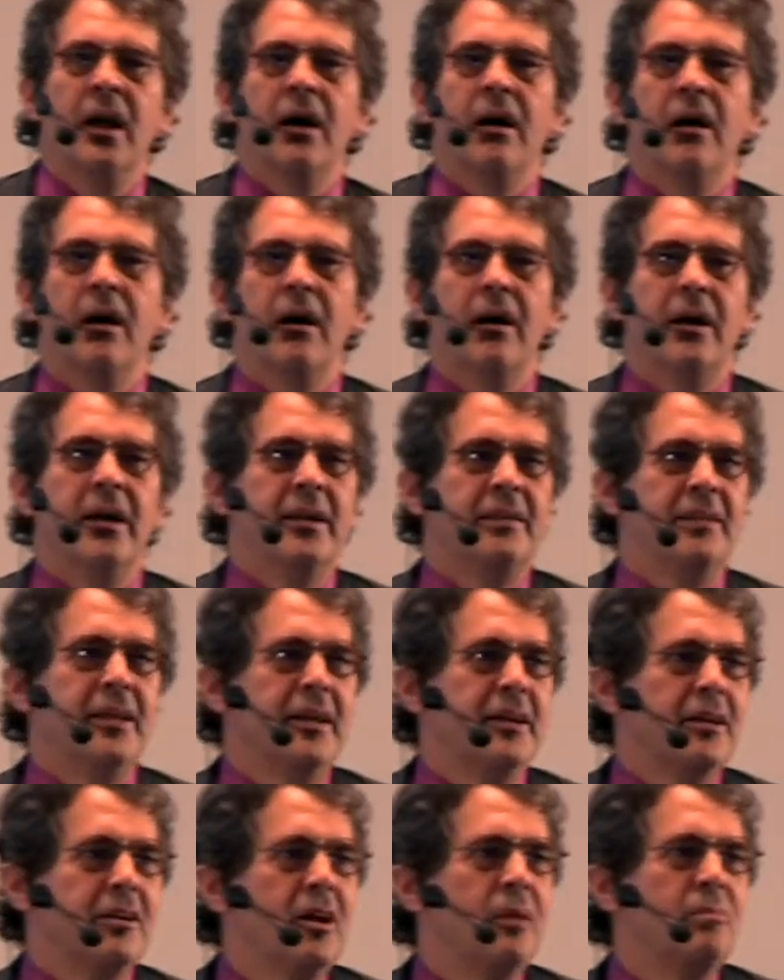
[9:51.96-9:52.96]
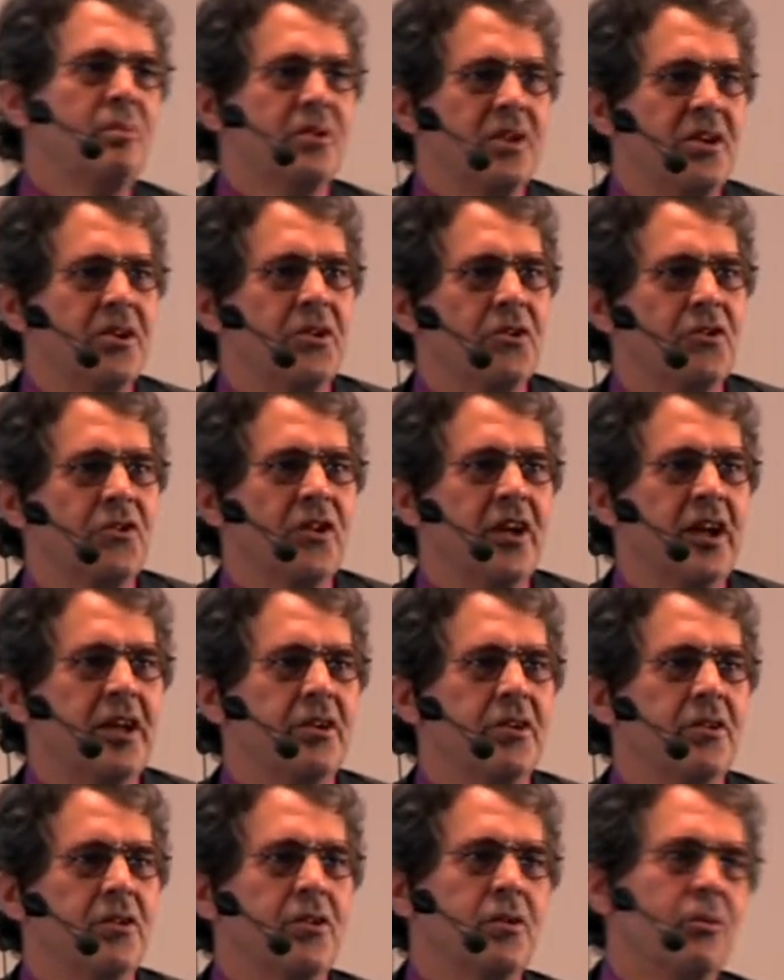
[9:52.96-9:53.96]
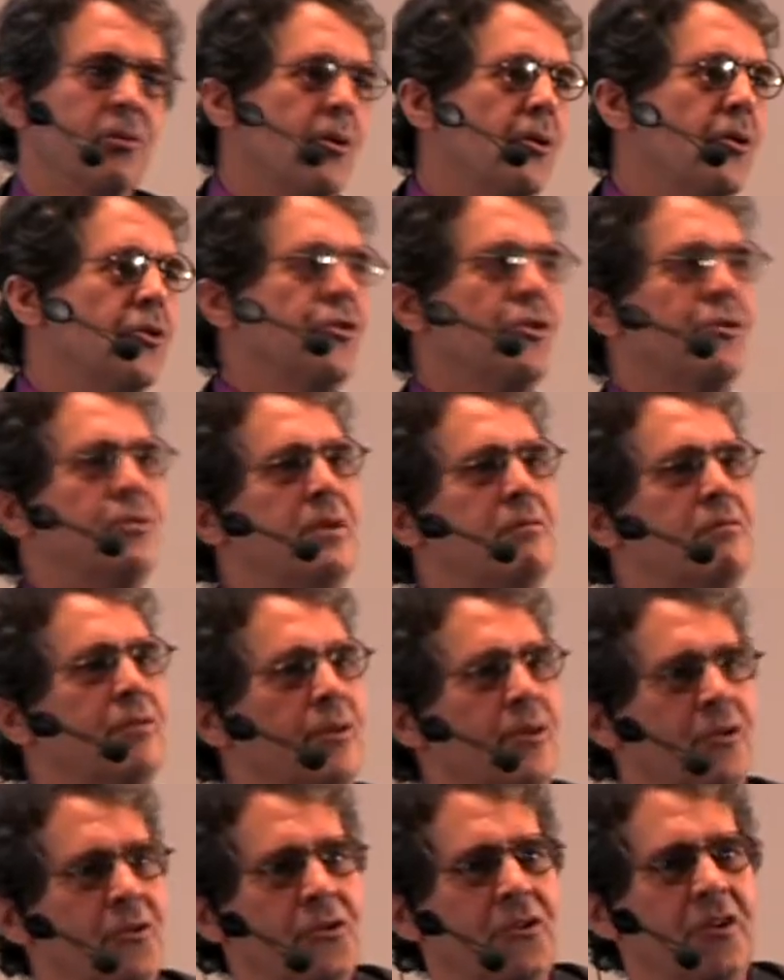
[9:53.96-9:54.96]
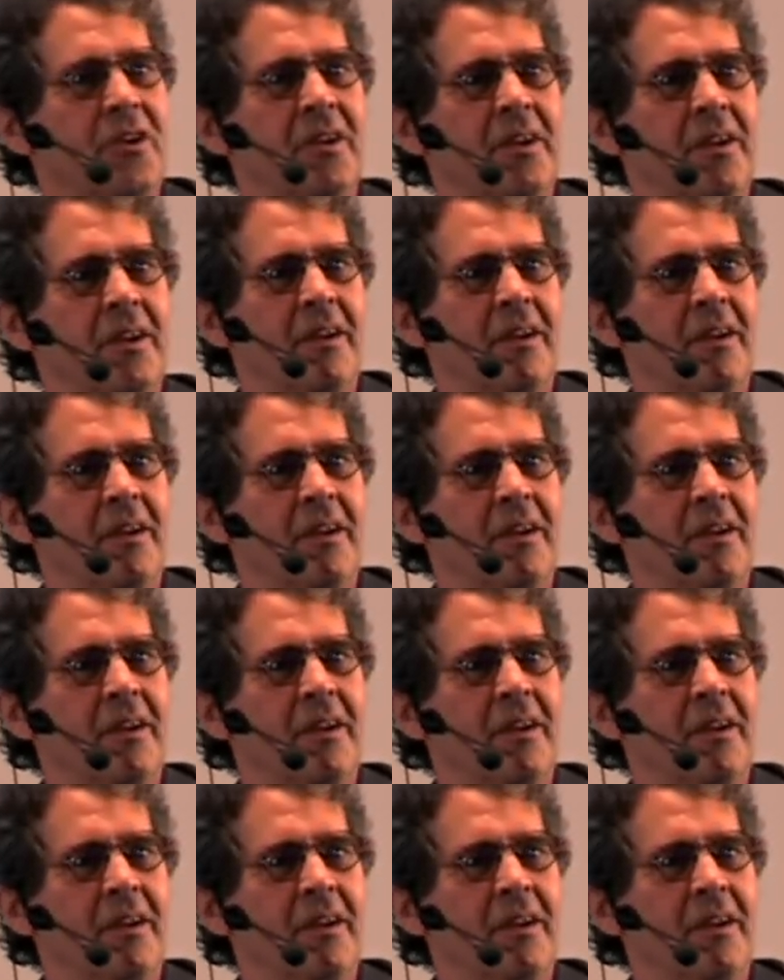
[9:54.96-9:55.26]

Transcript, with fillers: uh, and then a couple years later, the roles are reversed.